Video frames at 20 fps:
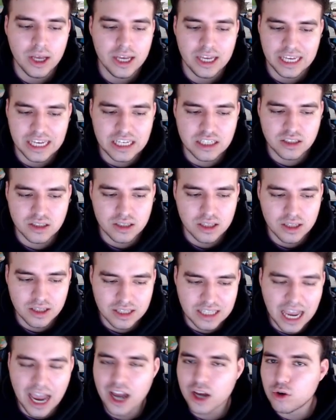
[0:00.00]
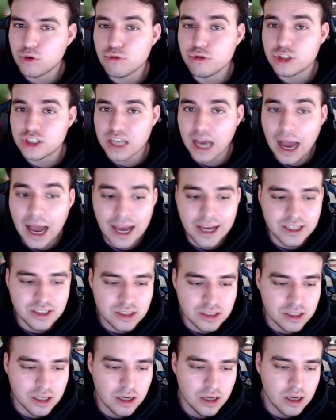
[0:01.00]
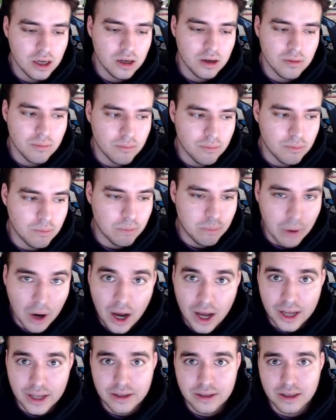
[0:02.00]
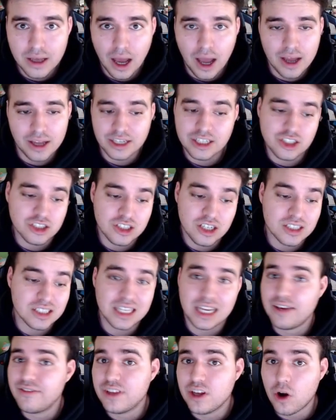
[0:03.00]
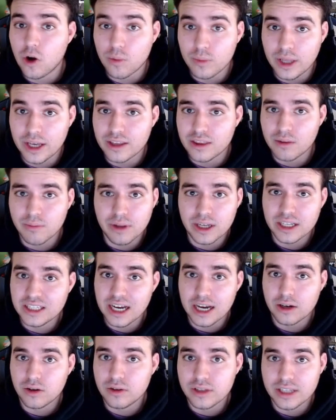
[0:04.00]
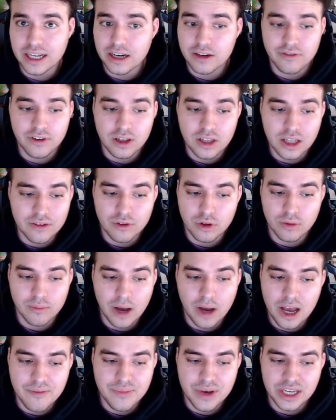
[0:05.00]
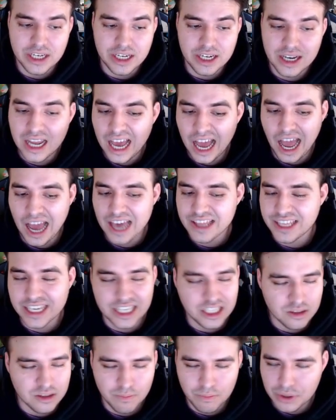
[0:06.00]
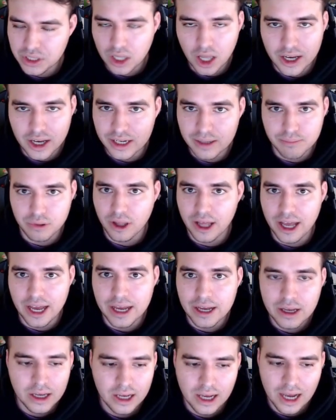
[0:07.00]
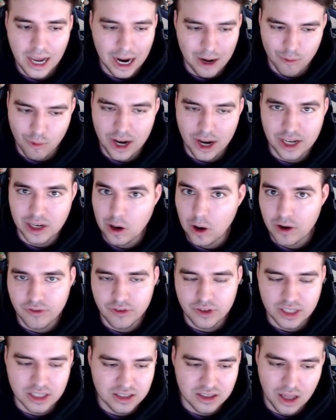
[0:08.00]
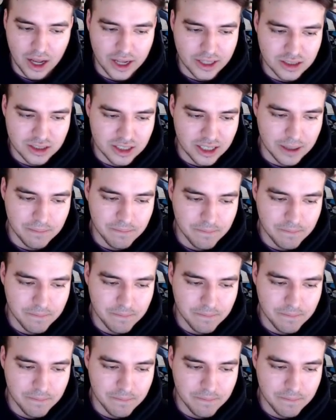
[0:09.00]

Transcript: He's tackle-sized, but he just doesn't have the arm length to play tackle at the NFL level, in my opinion. I think he's plug and play at right guard for this Lions team.